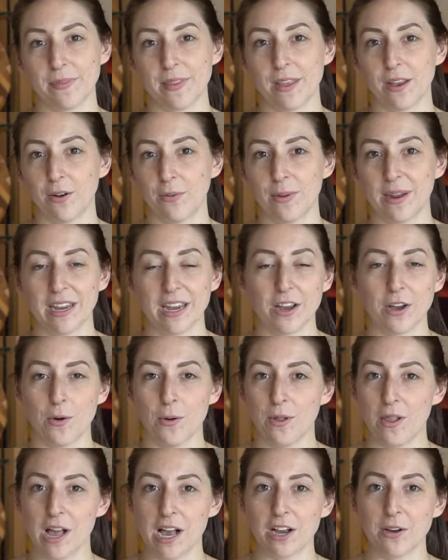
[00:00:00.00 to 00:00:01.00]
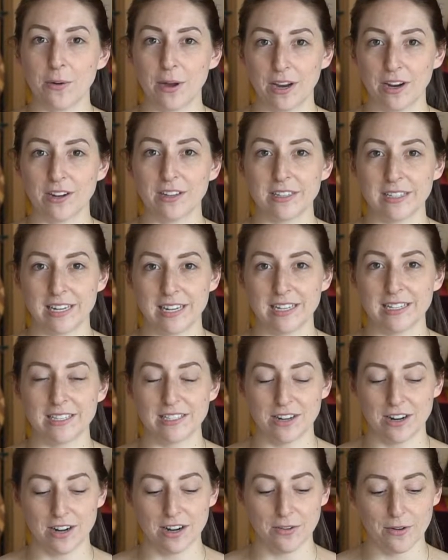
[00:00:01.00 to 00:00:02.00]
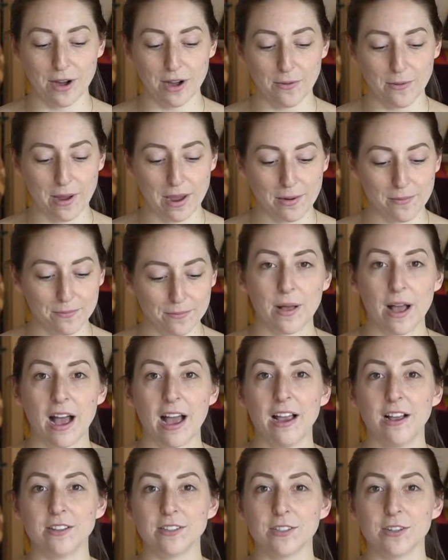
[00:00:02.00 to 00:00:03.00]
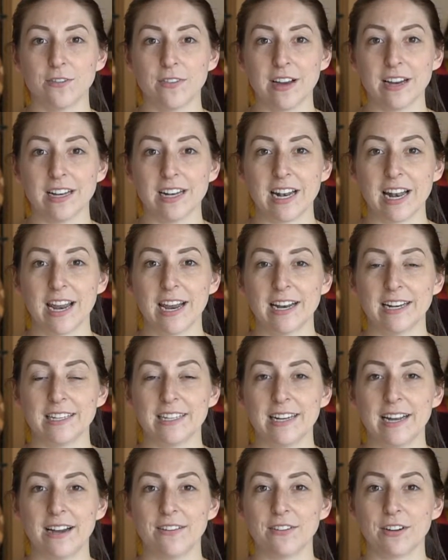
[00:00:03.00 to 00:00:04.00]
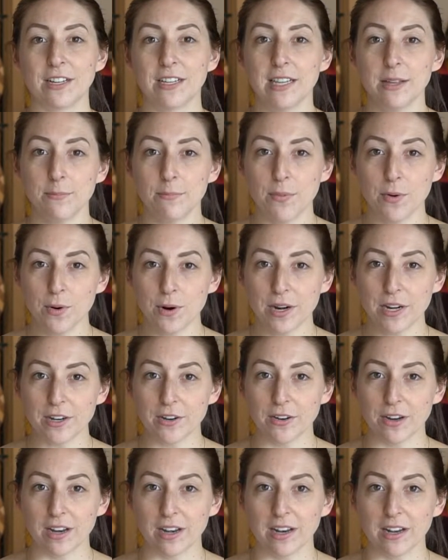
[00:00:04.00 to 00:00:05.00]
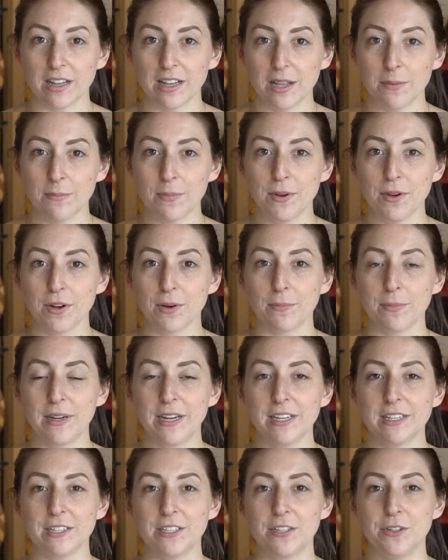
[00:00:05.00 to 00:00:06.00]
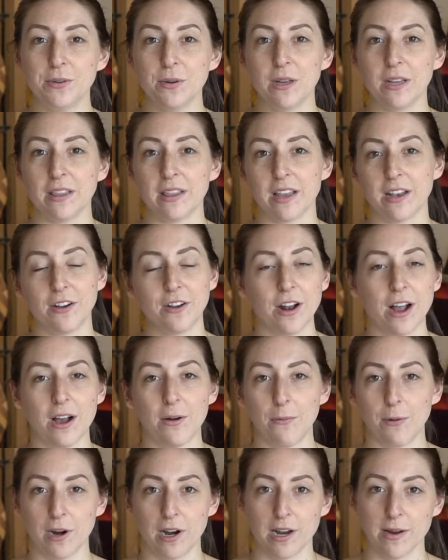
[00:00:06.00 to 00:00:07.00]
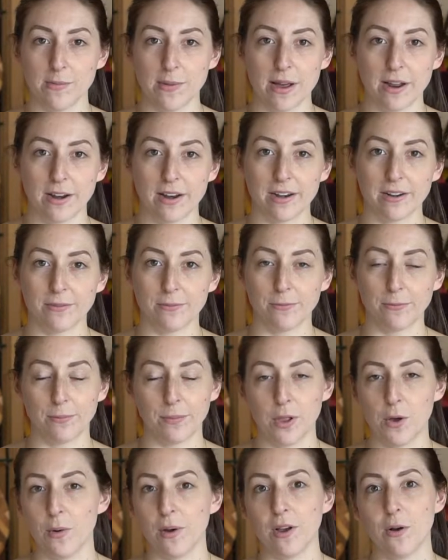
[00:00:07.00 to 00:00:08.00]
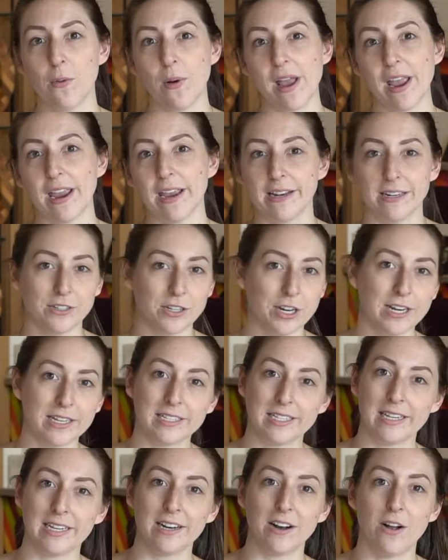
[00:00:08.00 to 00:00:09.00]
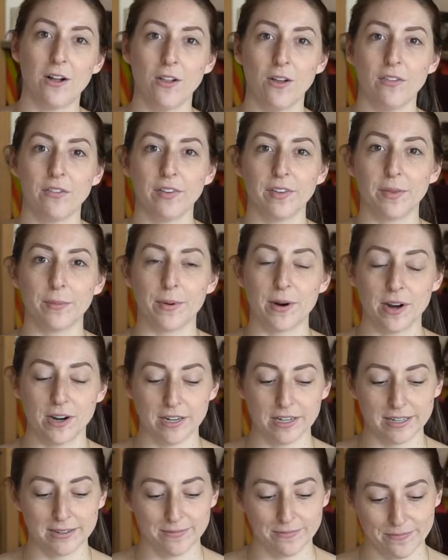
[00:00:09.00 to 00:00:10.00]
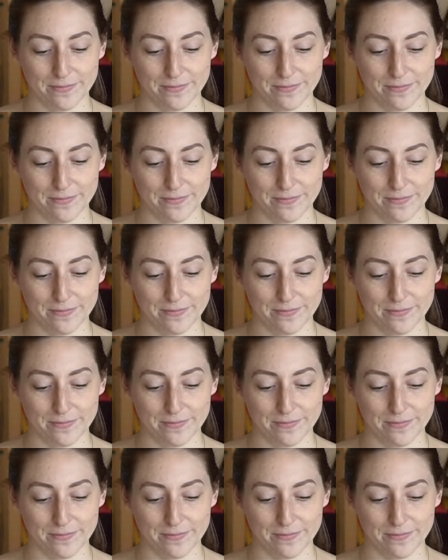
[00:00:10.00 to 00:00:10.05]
It'll make it go a lot quicker to get started right away. I also find it handy to have a clipboard. You can clip your piece to it and then you're not worrying about it blowing away and chasing it all over the park.